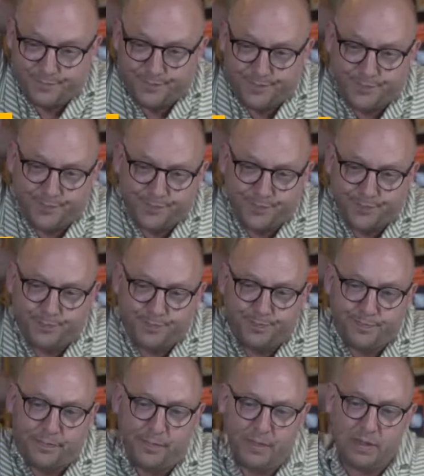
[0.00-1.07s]

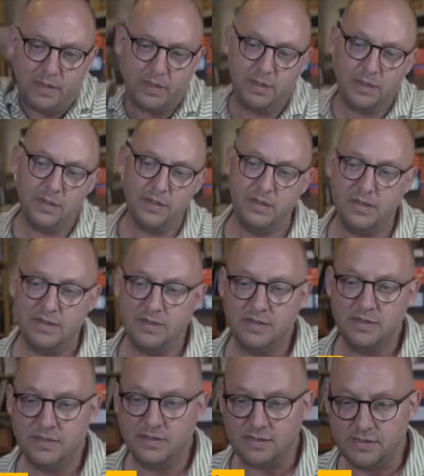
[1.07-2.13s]

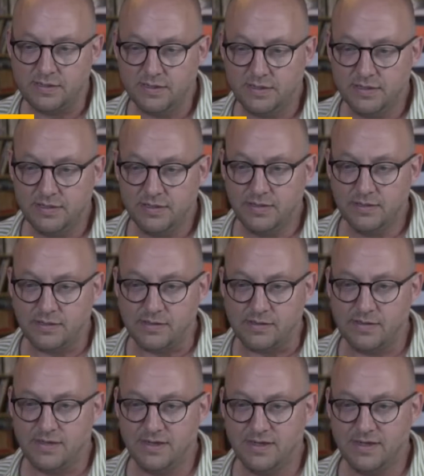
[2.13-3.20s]
No one is speaking in this clip.